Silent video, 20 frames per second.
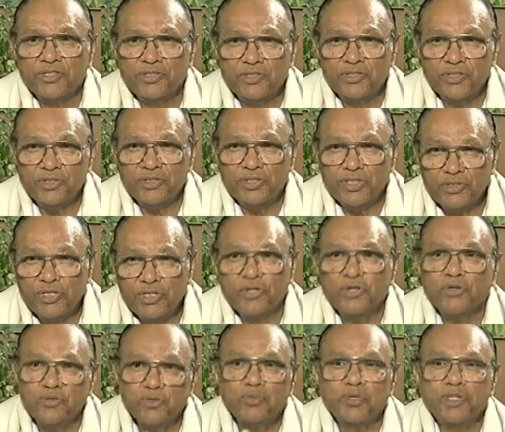They think that they
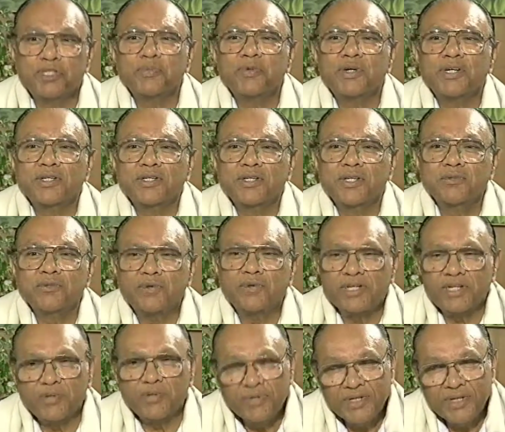can do much better than
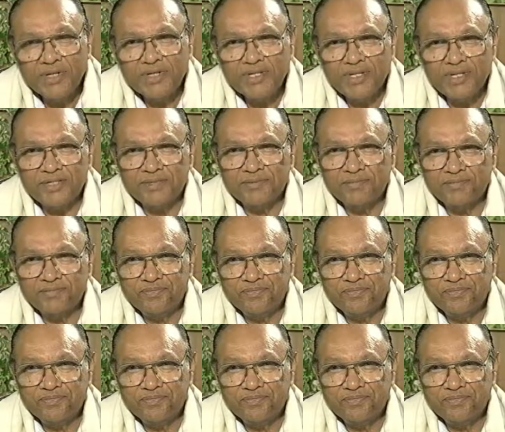what happened earlier.